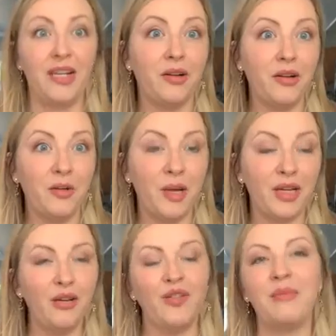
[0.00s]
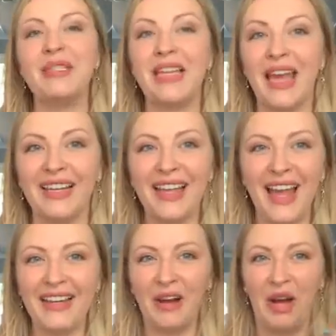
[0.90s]
Now, I don't know about you, if I'm saying
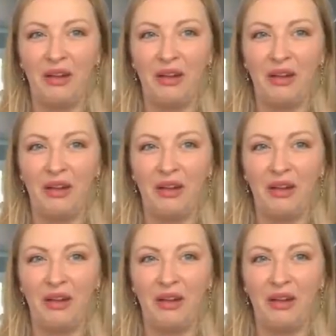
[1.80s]
that and